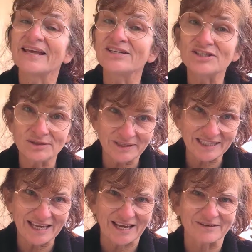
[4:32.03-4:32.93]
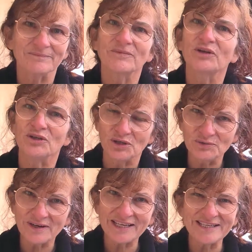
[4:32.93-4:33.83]
do it again. You
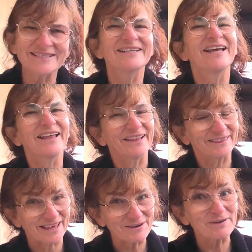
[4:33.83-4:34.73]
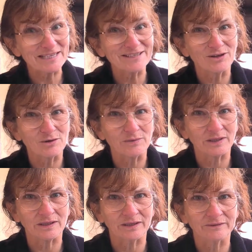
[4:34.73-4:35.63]
read, they read along
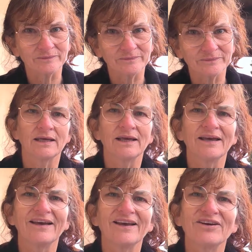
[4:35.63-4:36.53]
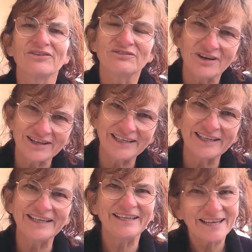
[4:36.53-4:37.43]
with you.
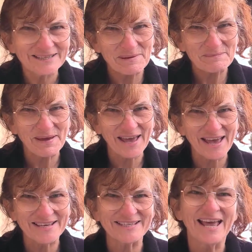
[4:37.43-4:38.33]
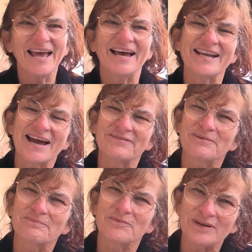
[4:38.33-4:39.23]
Finally, get them in pairs and have
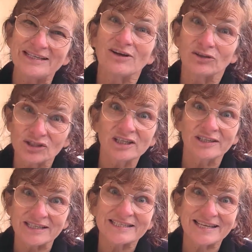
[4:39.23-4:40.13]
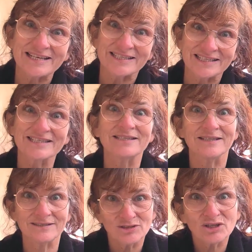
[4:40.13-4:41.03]
them read alternate
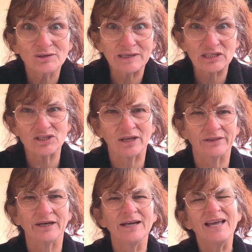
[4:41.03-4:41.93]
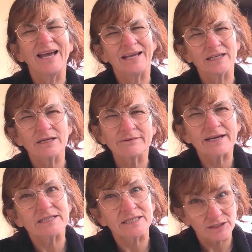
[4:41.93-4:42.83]
sentences to each other and
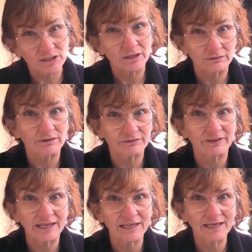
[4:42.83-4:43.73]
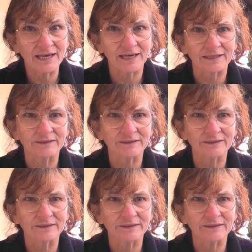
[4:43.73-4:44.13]
correct each other if they can.